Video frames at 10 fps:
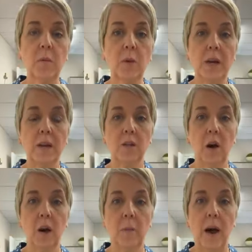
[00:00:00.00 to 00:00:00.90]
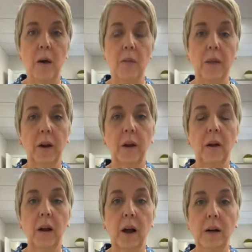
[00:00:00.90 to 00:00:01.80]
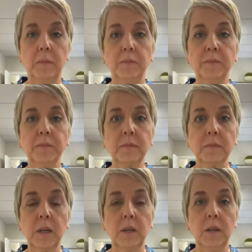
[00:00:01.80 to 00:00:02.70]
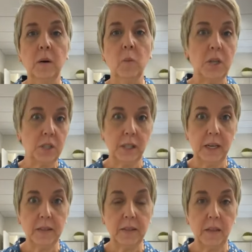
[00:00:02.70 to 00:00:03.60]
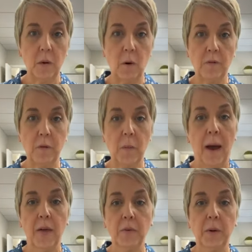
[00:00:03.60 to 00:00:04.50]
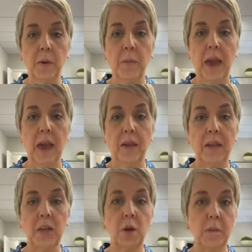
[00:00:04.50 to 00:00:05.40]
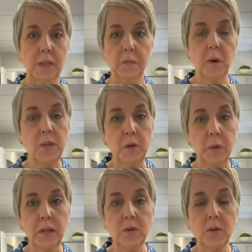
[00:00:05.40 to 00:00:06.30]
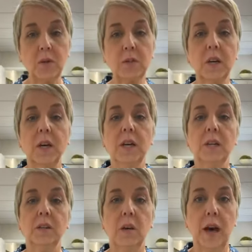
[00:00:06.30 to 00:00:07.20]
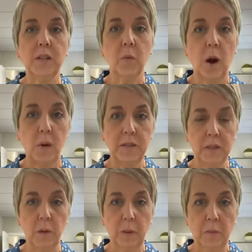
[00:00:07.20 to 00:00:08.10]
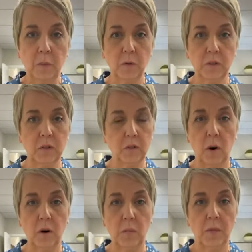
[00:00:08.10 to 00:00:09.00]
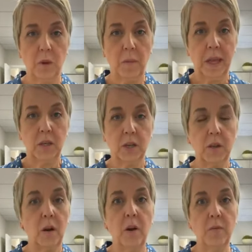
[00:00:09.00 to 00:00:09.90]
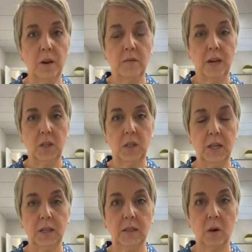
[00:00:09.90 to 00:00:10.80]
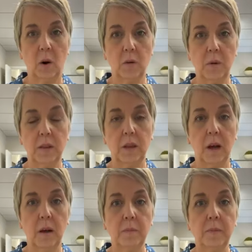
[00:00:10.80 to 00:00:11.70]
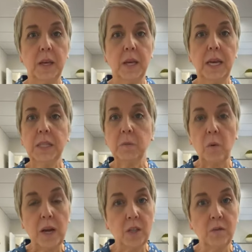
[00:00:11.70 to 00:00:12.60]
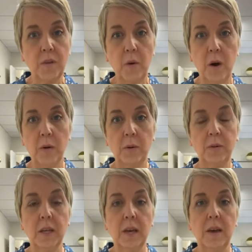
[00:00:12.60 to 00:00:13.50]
and we talk about their wish list that they want for their bathroom, and they show me inspiration pictures. So that's where I always tell people to start when they're managing their own renovation, is start with inspiration photos.